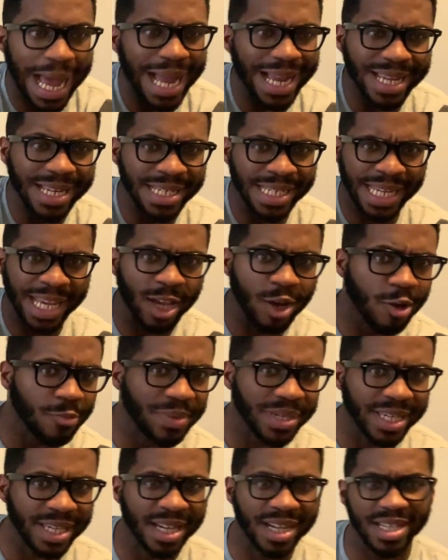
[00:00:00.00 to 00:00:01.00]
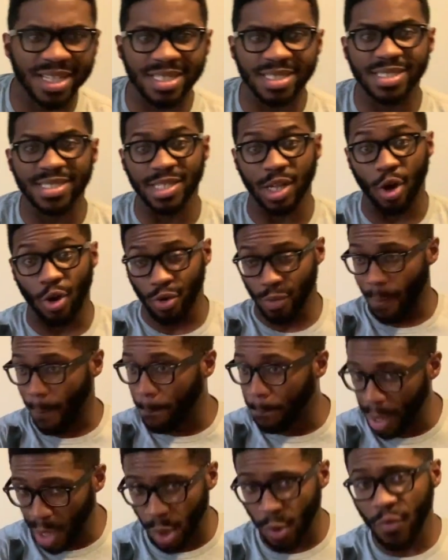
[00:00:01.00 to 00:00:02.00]
I can tell because
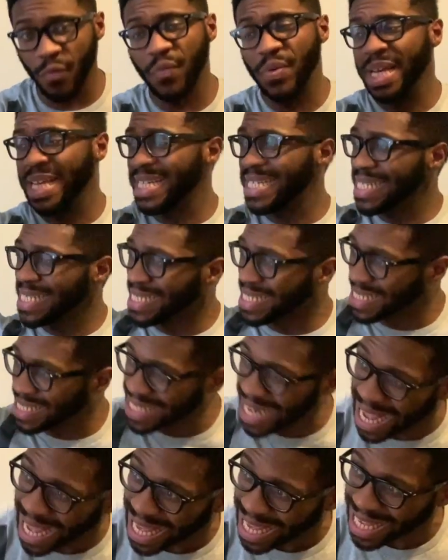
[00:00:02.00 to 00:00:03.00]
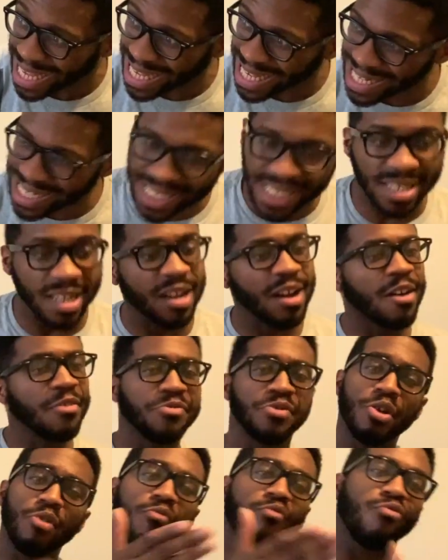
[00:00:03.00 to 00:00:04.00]
on both sides
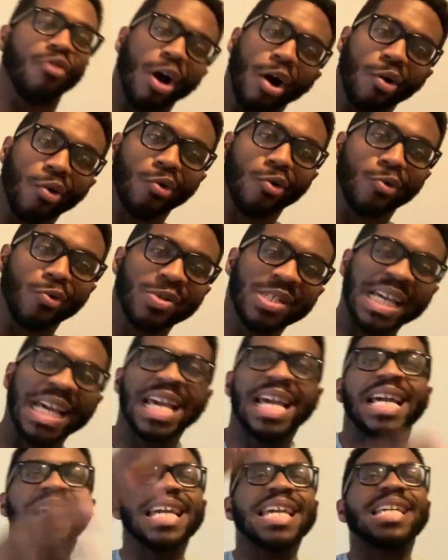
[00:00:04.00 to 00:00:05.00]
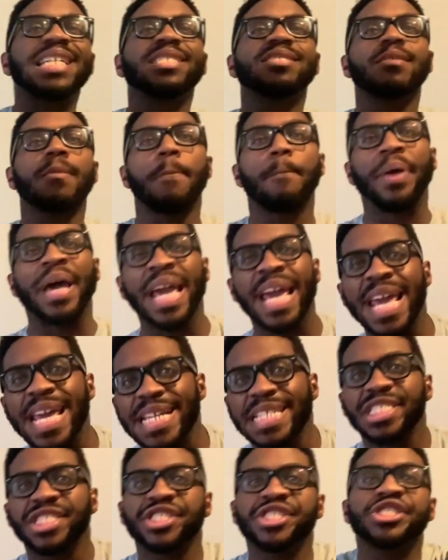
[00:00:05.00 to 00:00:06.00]
of the road is
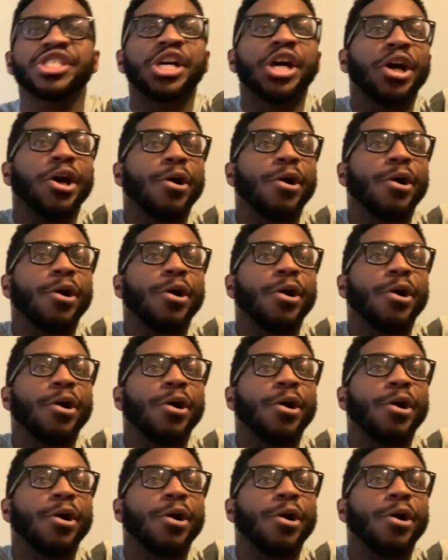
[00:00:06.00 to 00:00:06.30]
pitch